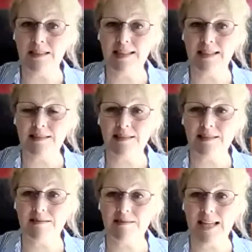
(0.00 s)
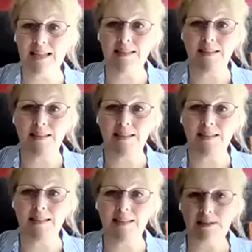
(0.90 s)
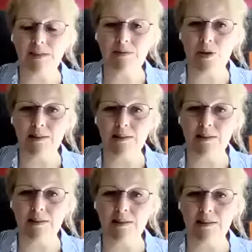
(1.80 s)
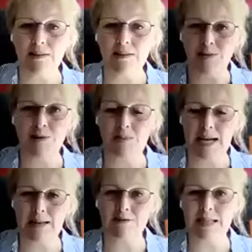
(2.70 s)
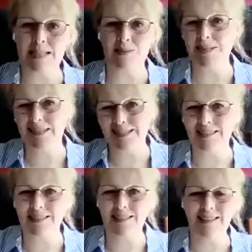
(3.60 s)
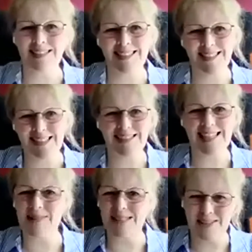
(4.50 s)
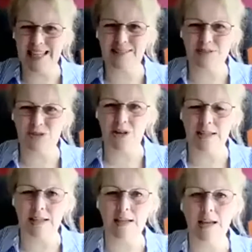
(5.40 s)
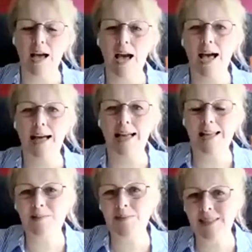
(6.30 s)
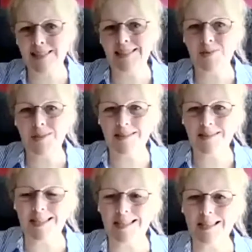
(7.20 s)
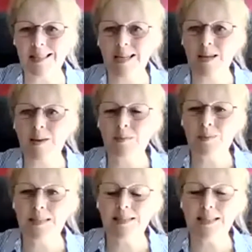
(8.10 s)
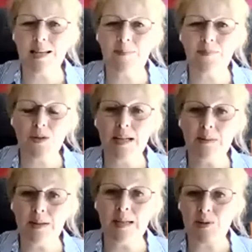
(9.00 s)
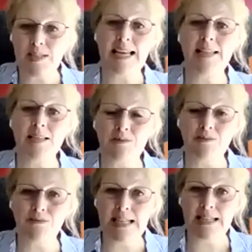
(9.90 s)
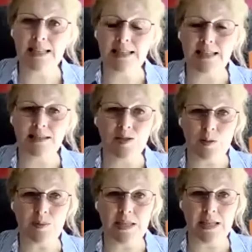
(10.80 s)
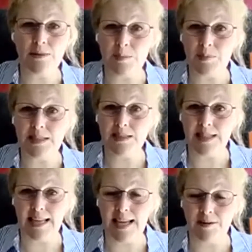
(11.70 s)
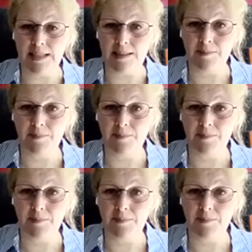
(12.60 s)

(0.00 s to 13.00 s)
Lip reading: And then he completely ruined all of that by saying he's very proud of me. I was like, oh, you know, now I don't have to try. It's one of those things. But so I pretend I'm reading this to somebody who's a bit scary.